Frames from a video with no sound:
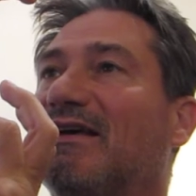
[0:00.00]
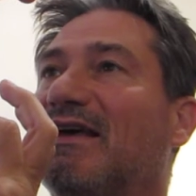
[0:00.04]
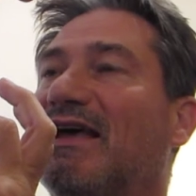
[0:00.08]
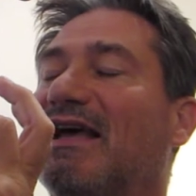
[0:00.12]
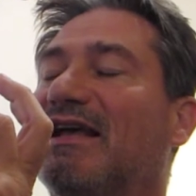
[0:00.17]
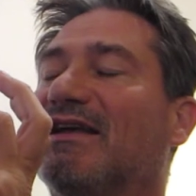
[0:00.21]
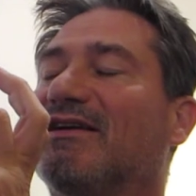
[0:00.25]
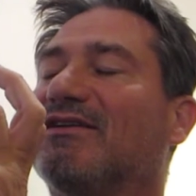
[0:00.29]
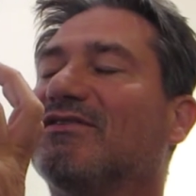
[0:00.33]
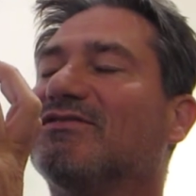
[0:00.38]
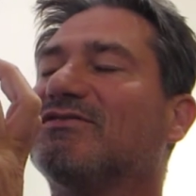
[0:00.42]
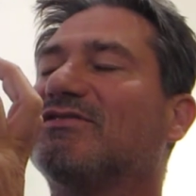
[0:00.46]

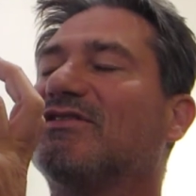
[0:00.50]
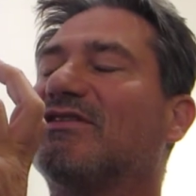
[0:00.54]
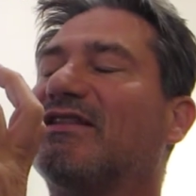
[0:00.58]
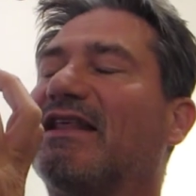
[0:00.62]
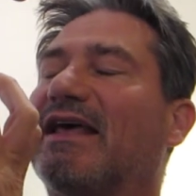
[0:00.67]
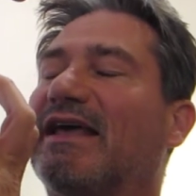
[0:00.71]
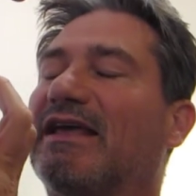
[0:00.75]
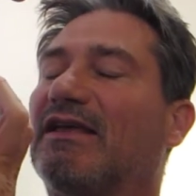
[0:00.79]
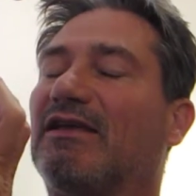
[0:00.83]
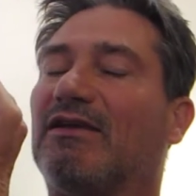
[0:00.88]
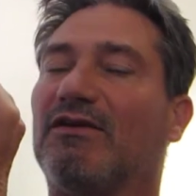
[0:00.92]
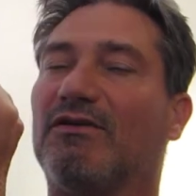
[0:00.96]
and goes,
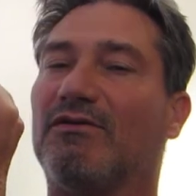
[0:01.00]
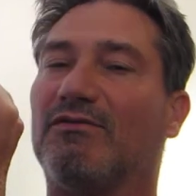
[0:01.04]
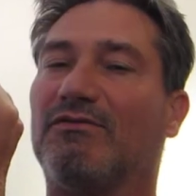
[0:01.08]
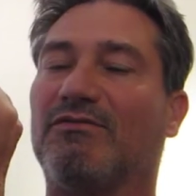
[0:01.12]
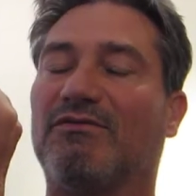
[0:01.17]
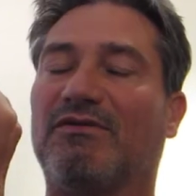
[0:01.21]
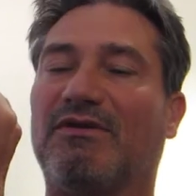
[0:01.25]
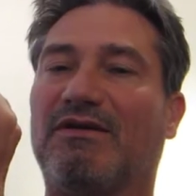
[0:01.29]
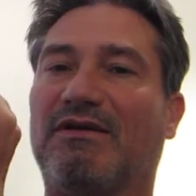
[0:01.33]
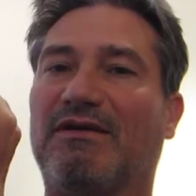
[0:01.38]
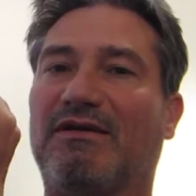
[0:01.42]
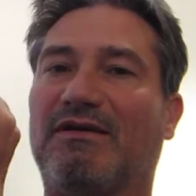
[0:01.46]
Thank you.
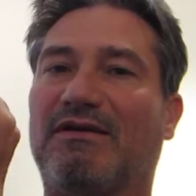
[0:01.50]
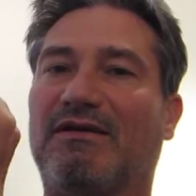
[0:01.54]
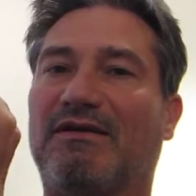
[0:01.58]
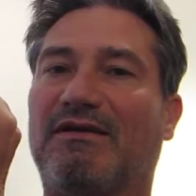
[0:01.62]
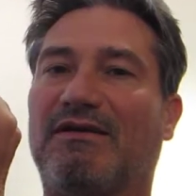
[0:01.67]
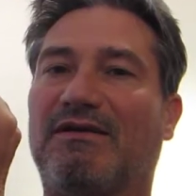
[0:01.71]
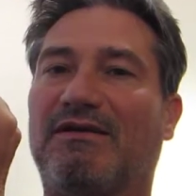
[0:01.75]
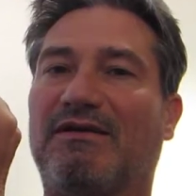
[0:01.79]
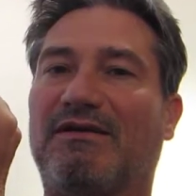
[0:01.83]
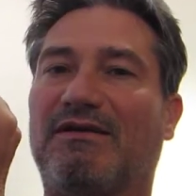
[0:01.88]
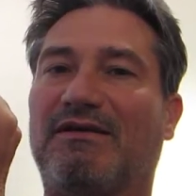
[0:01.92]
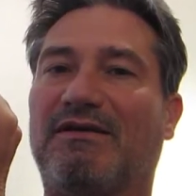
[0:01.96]

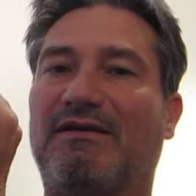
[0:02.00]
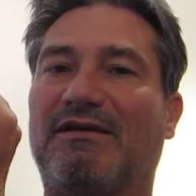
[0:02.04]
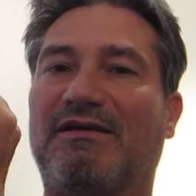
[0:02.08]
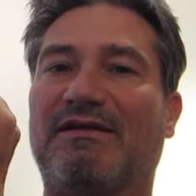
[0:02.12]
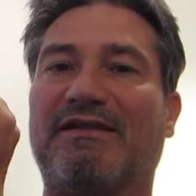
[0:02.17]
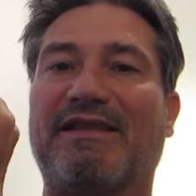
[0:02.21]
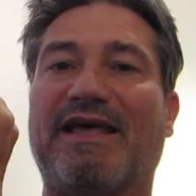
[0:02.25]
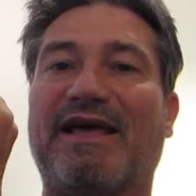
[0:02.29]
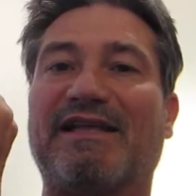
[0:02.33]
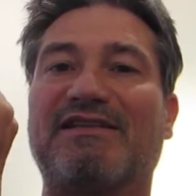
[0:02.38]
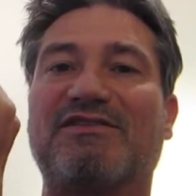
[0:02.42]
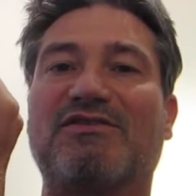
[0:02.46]

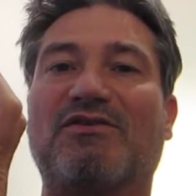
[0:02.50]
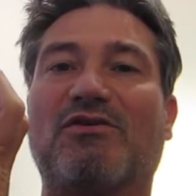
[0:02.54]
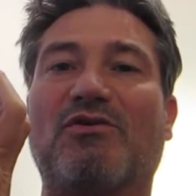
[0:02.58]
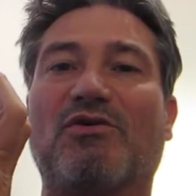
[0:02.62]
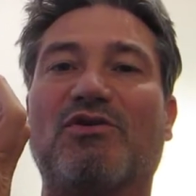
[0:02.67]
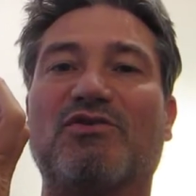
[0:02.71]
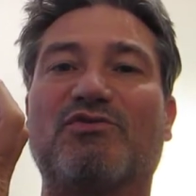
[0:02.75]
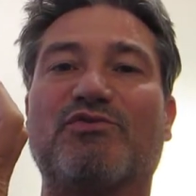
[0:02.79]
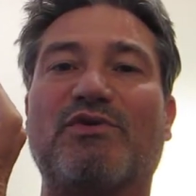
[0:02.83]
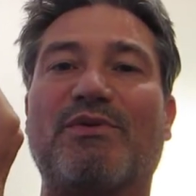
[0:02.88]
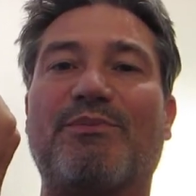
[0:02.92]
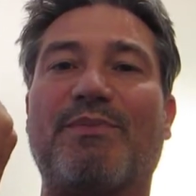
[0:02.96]
That's
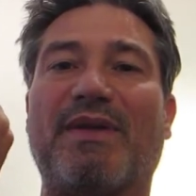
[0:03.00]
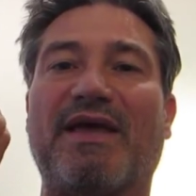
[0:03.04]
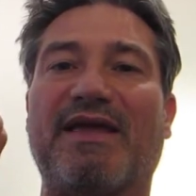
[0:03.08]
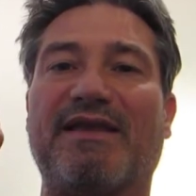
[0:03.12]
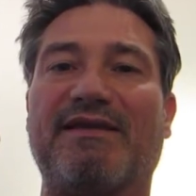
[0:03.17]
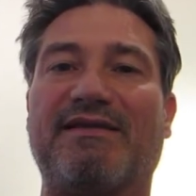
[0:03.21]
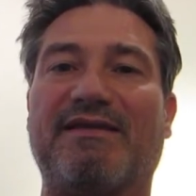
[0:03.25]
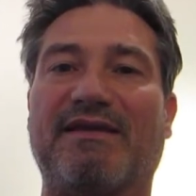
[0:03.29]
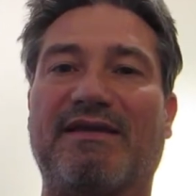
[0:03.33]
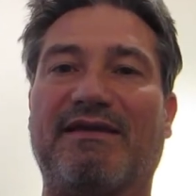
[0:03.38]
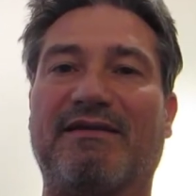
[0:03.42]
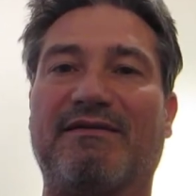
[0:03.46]
called
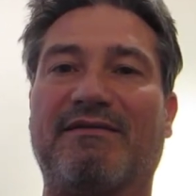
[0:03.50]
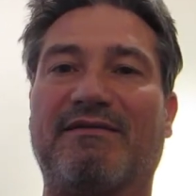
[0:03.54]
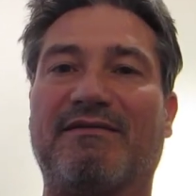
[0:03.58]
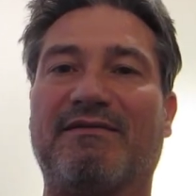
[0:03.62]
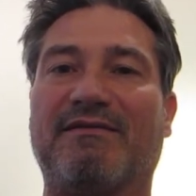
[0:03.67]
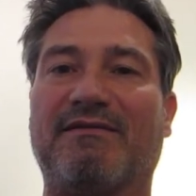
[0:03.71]
repenting.